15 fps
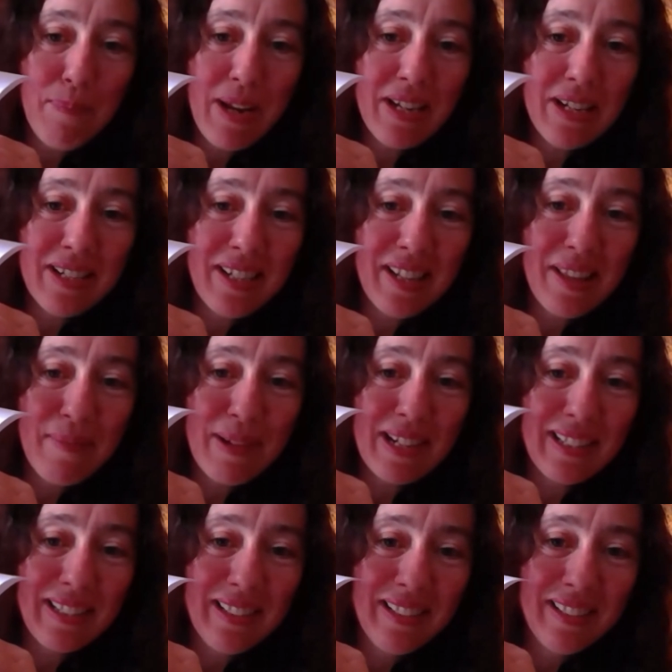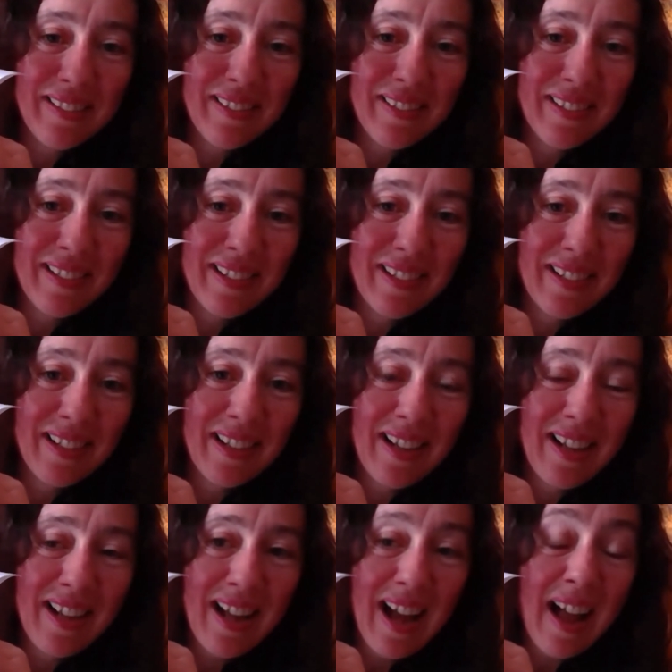pinch in the middle.
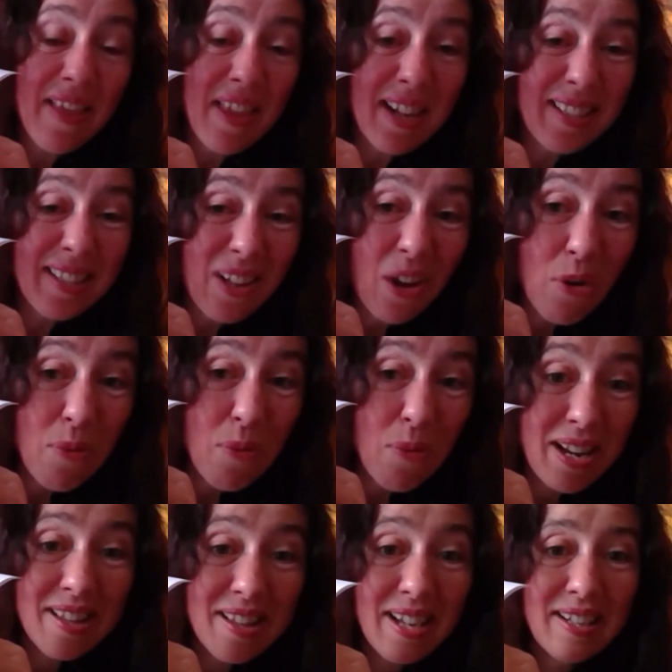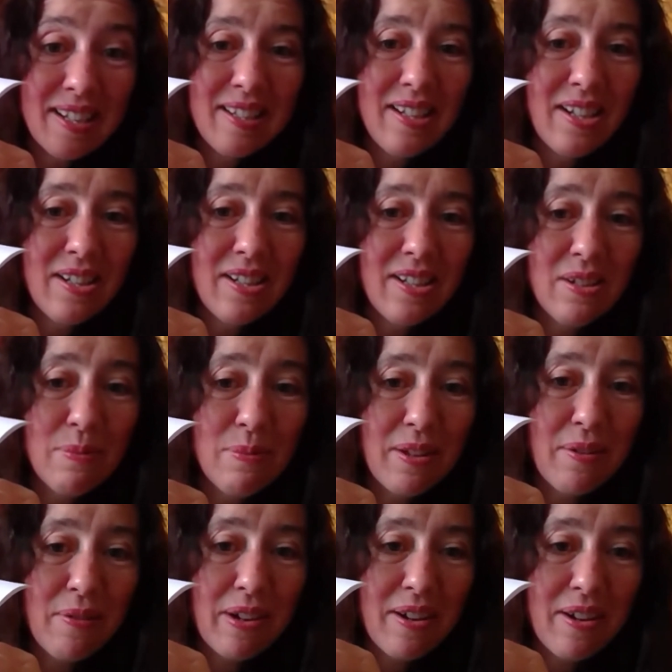There's so many things you can do with
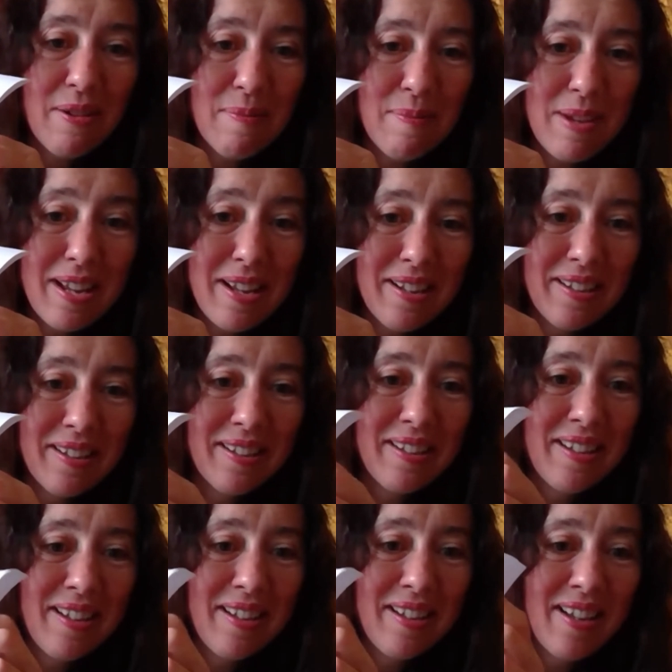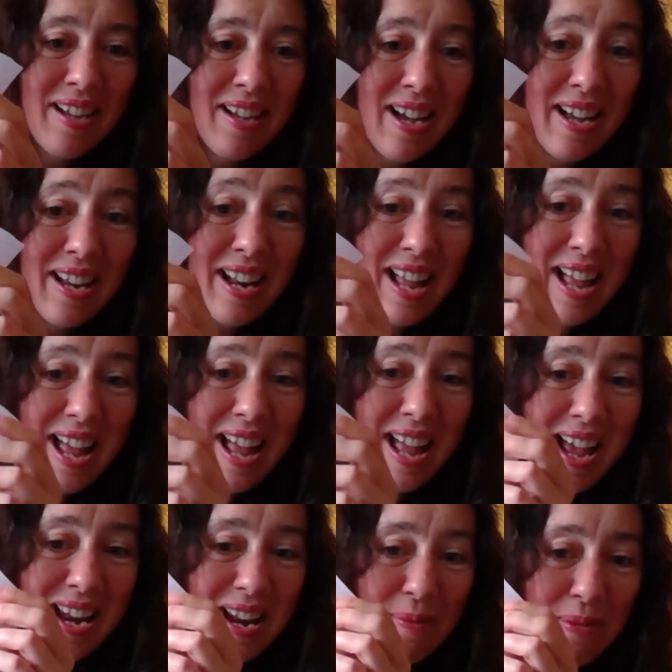origami. Like
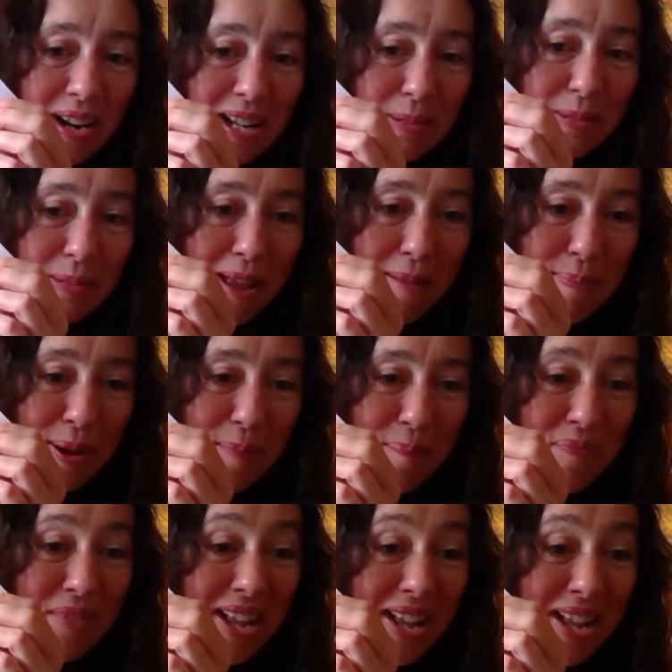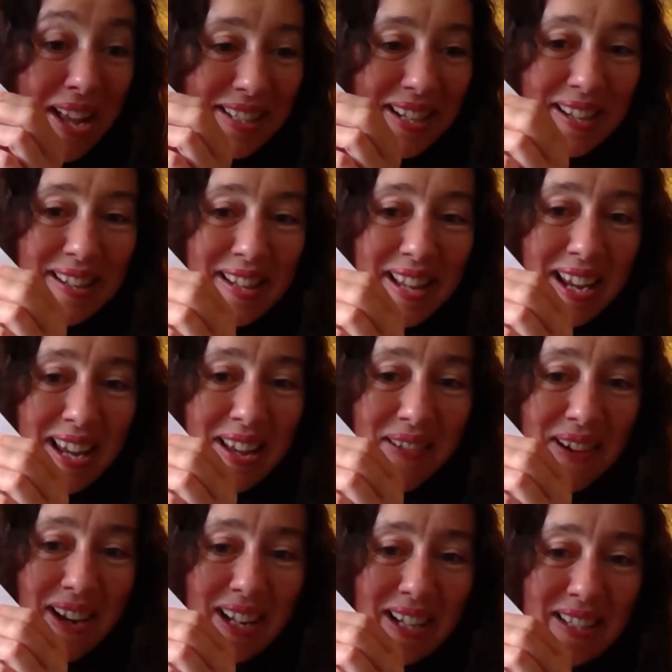anyone has paper. That's it. Thank you,
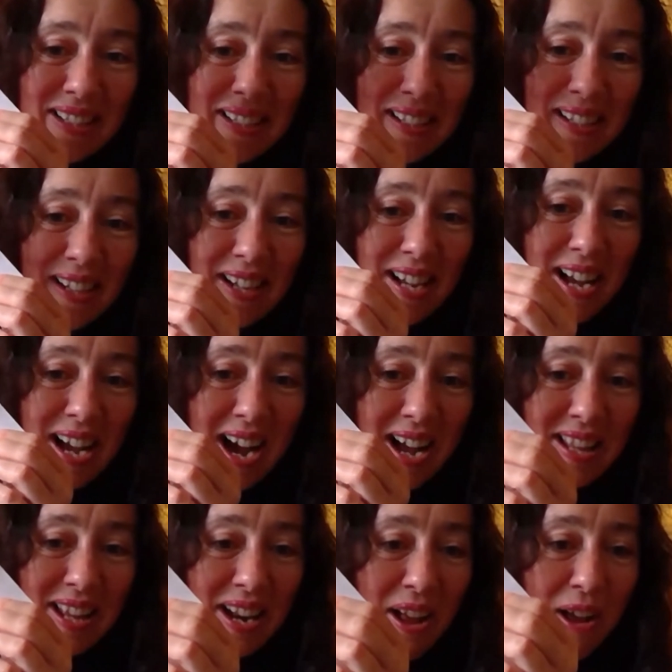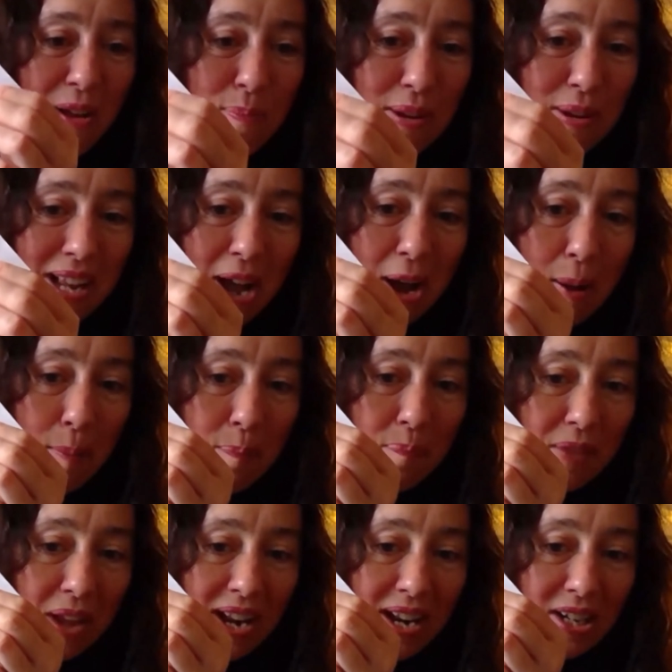Alice. And then opening it up
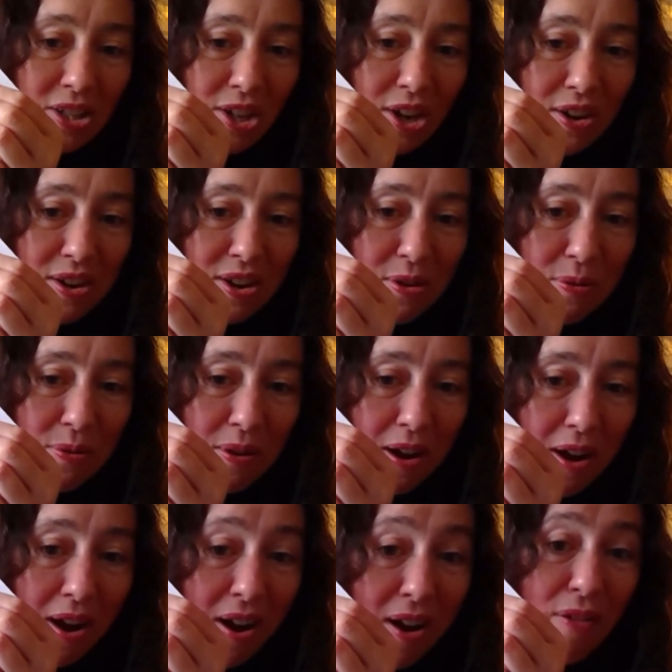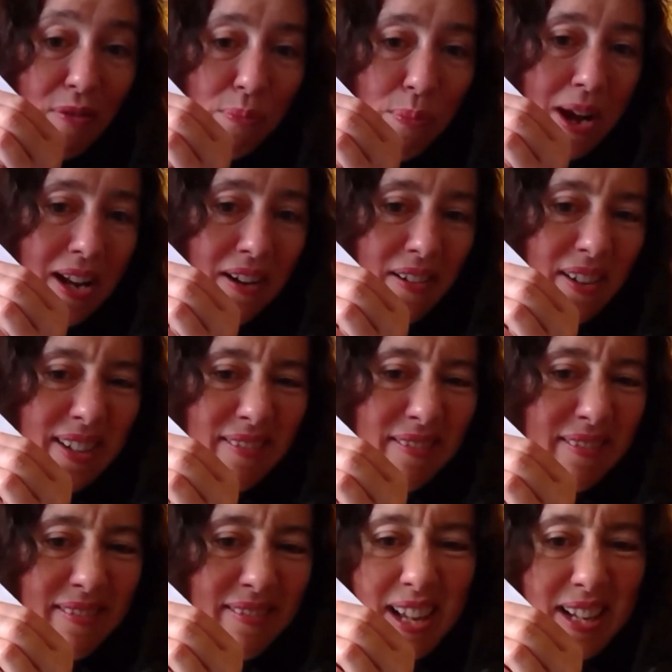and it's showing you a halfway line.
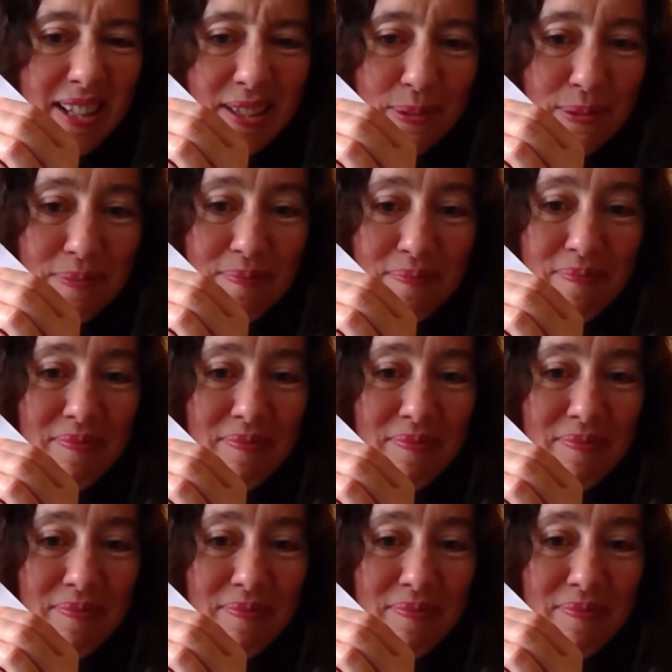That's all.